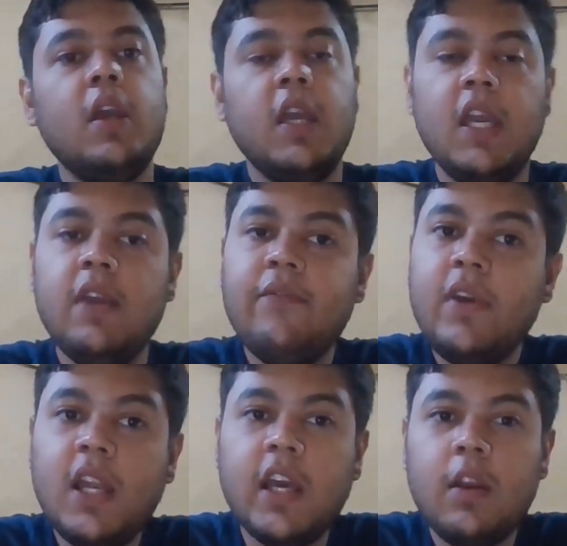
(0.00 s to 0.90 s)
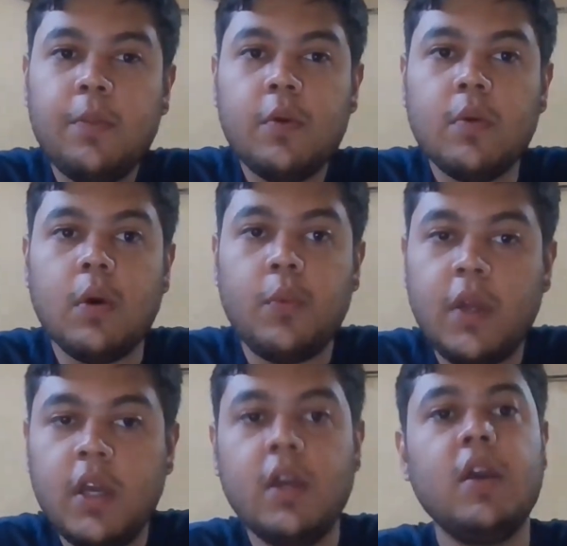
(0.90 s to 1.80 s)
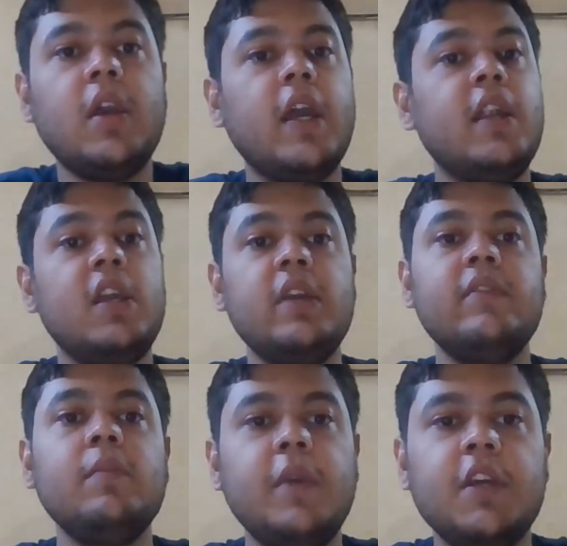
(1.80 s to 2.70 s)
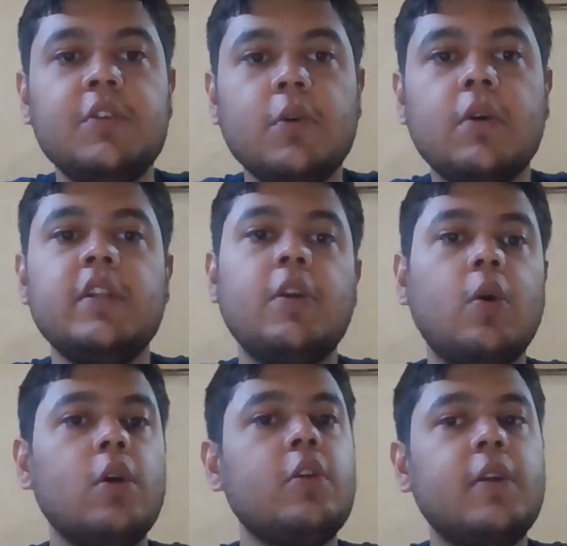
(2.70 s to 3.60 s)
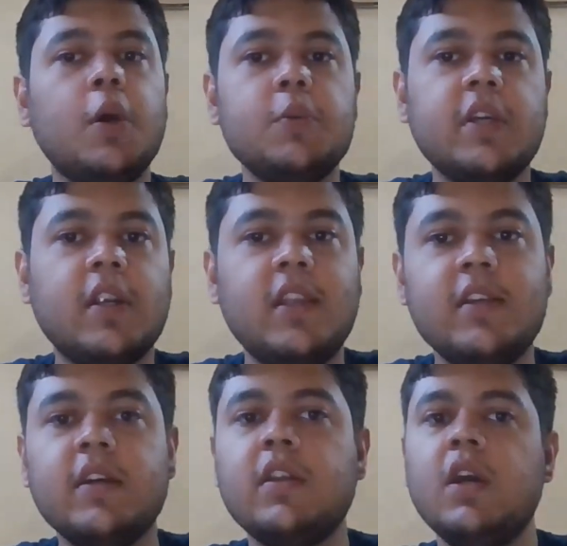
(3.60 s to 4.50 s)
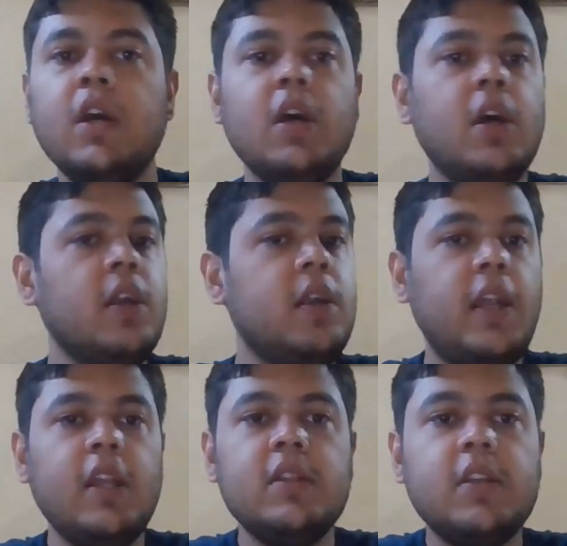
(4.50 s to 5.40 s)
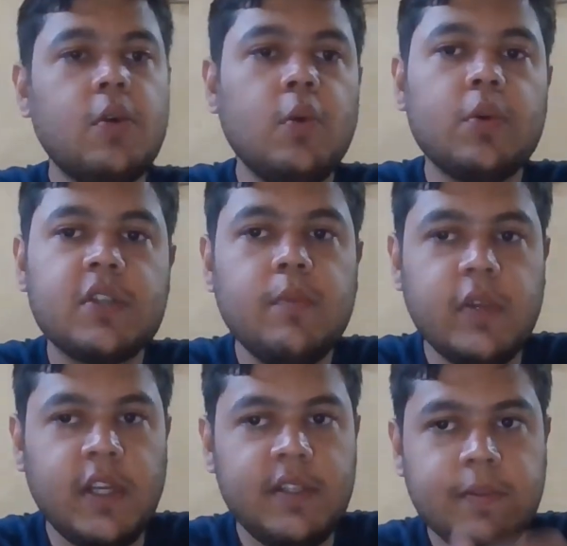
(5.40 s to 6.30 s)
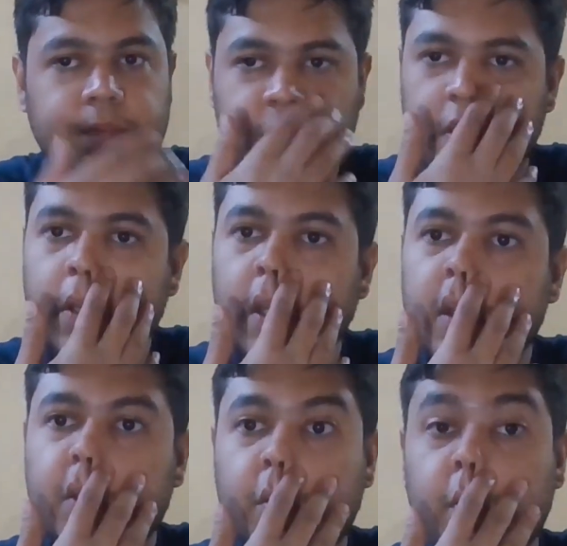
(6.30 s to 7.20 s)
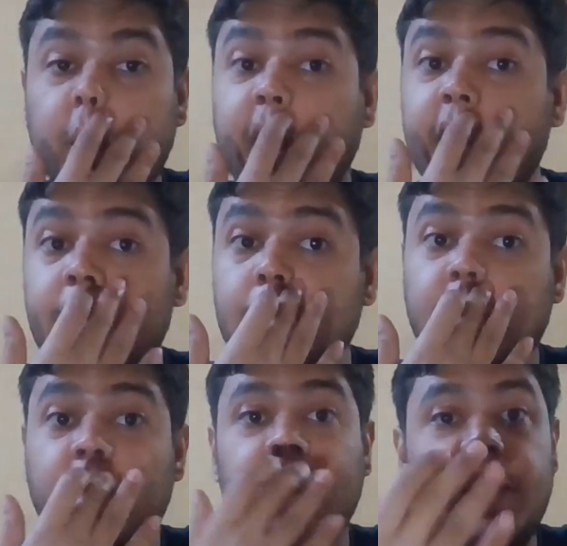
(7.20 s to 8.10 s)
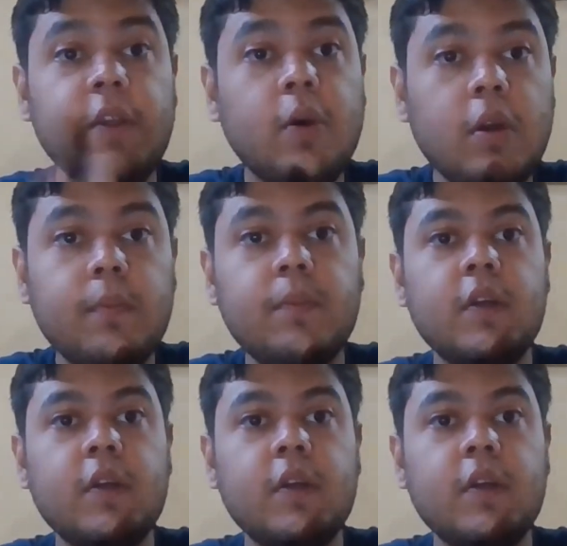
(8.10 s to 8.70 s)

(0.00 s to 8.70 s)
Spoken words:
he will help you out, and he will make sure that all your doubts are clear till the course completes. So, and later on,